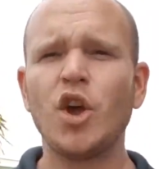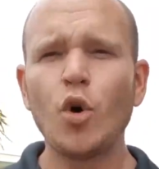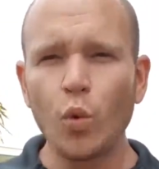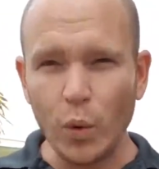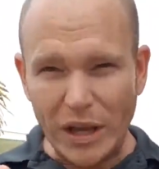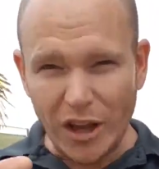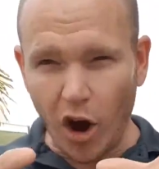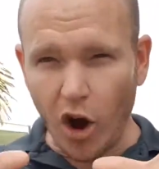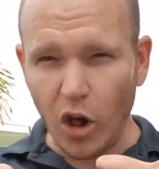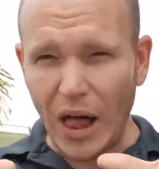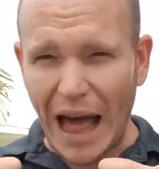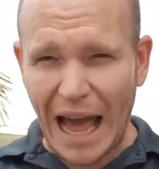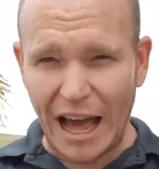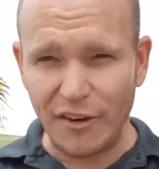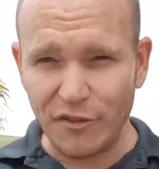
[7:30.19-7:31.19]
We all
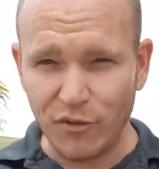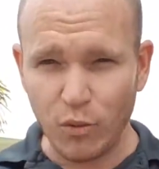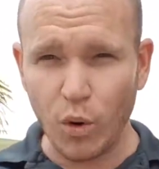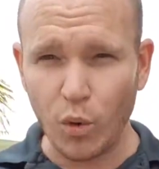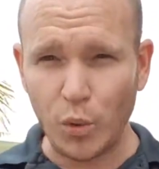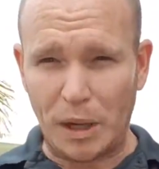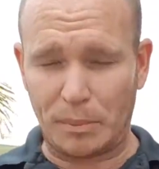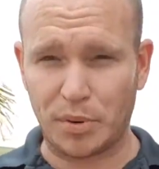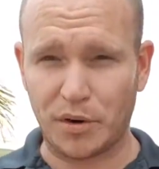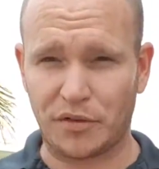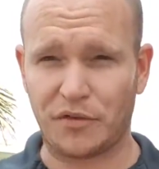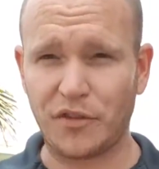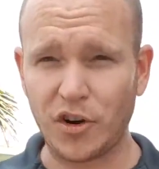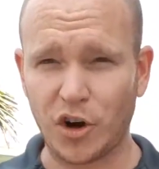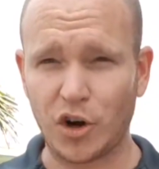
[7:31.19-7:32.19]
have what we
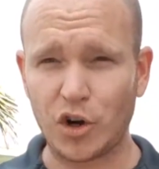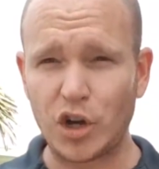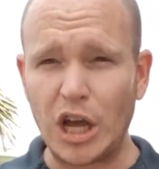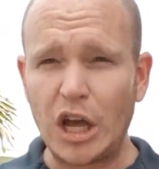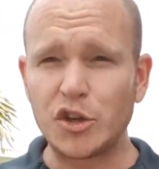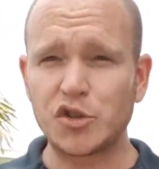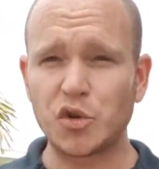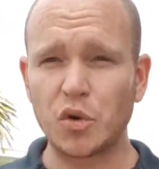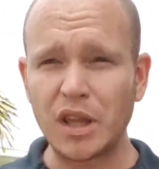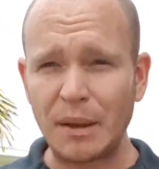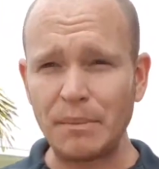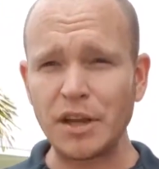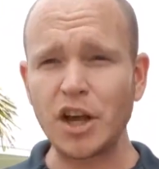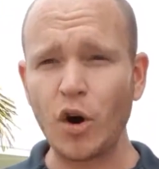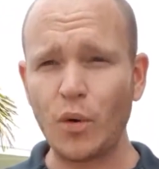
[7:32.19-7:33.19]
prefer. So let
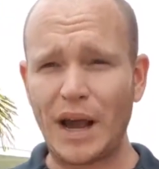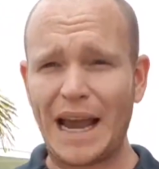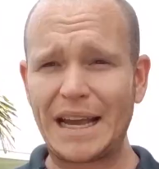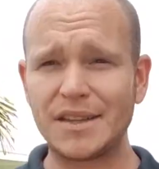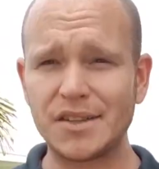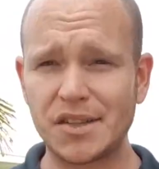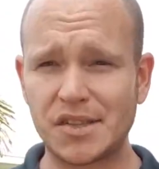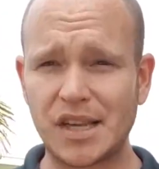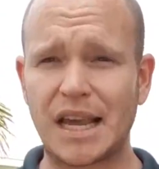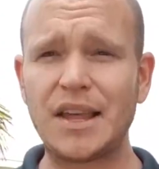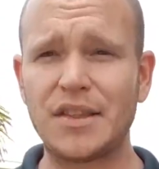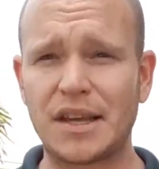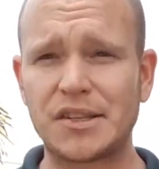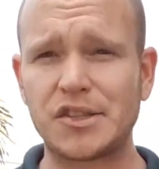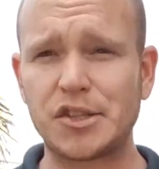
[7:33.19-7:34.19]
me go ahead and say
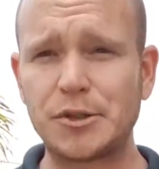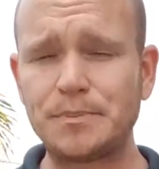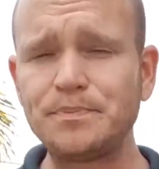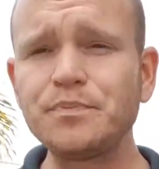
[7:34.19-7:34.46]
this.